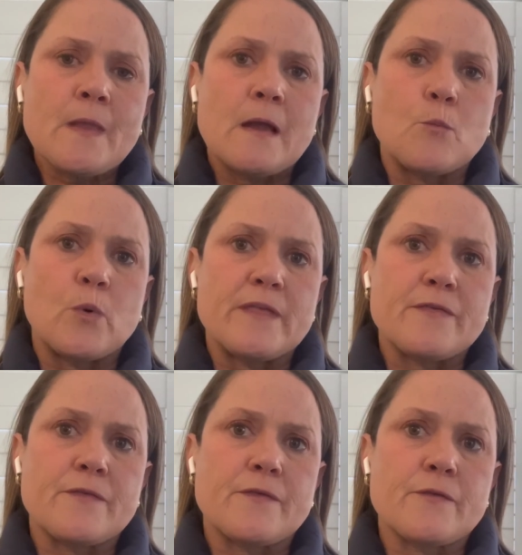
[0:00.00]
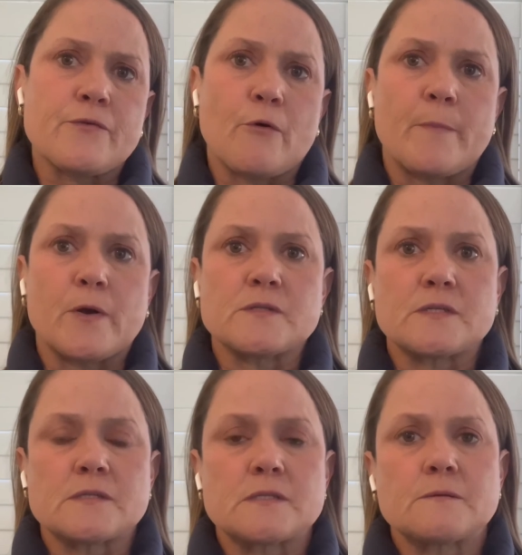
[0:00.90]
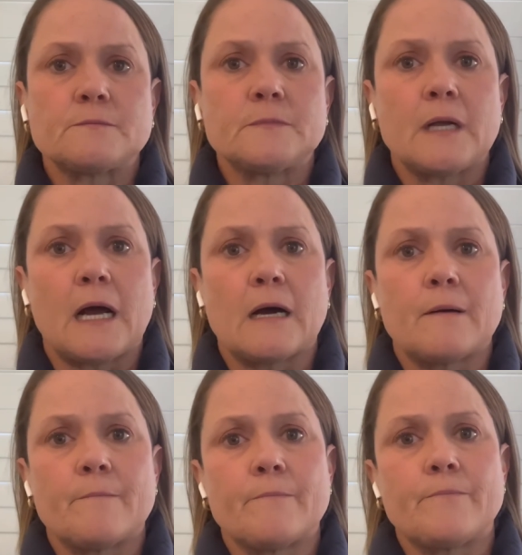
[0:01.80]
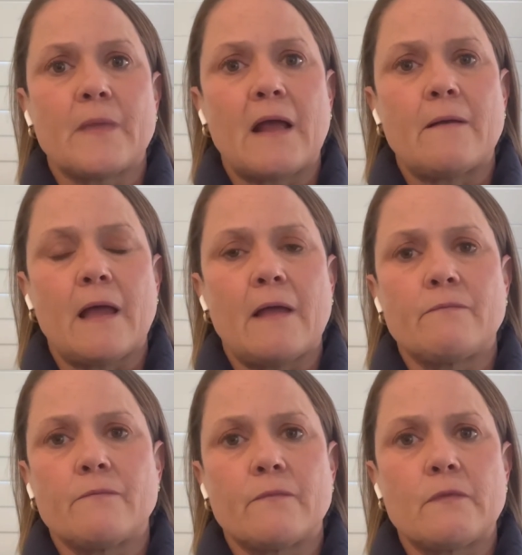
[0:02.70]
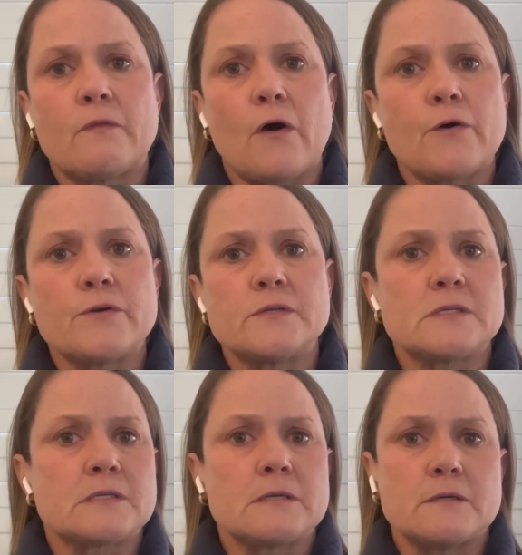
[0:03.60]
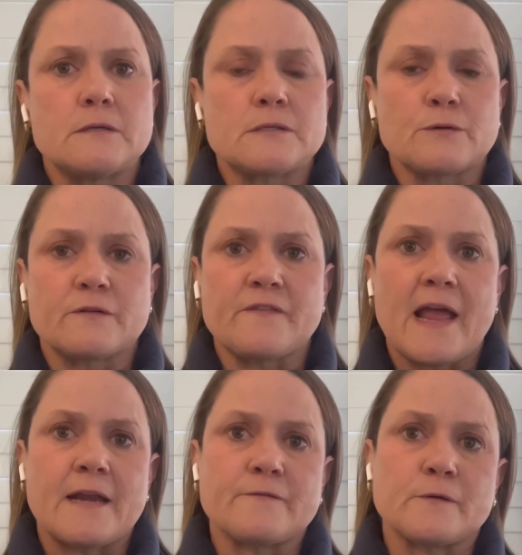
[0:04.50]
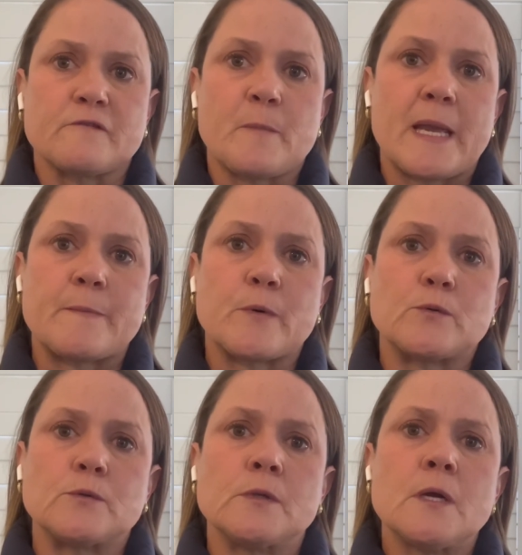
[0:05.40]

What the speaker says: with thrombosis. And those sort of handful of people